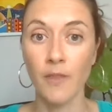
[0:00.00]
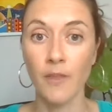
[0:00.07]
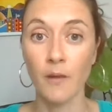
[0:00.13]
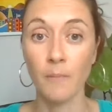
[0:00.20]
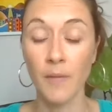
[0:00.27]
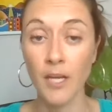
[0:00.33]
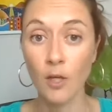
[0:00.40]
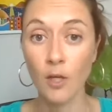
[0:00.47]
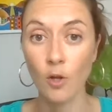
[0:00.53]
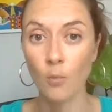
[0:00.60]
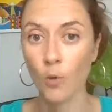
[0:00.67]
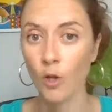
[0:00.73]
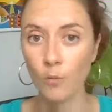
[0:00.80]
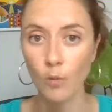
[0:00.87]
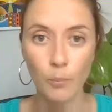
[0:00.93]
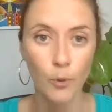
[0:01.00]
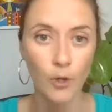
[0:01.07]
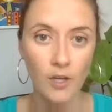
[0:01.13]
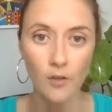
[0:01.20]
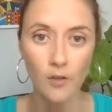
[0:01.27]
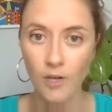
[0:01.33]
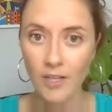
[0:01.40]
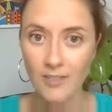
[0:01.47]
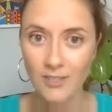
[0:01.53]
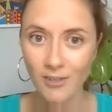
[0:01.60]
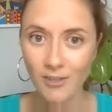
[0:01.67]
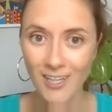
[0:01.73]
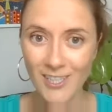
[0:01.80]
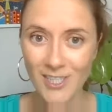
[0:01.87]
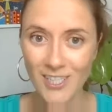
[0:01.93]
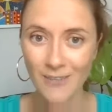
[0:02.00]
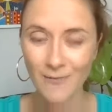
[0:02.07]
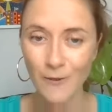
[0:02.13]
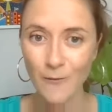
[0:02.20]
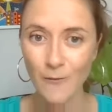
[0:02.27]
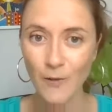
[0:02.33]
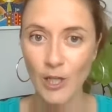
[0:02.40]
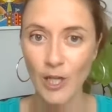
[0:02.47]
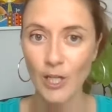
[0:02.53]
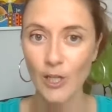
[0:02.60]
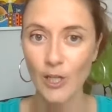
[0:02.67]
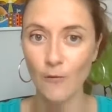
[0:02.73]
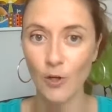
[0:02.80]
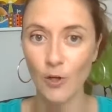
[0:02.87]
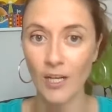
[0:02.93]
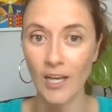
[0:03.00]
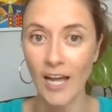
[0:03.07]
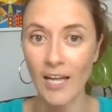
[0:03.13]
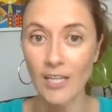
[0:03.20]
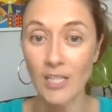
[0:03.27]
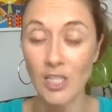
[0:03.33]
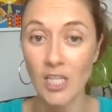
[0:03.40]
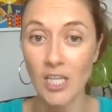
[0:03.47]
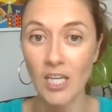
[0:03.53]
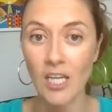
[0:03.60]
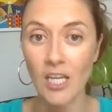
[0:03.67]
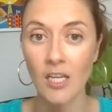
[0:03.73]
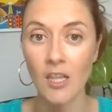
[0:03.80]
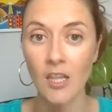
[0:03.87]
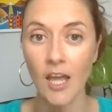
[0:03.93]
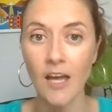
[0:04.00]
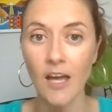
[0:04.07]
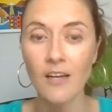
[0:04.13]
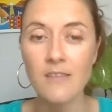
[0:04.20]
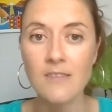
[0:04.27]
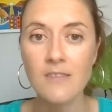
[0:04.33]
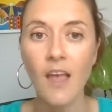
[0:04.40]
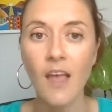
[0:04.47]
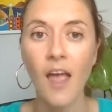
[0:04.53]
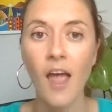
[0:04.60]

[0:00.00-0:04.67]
the medical world will point you in the right direction if you feel like you've got an allergy in the house.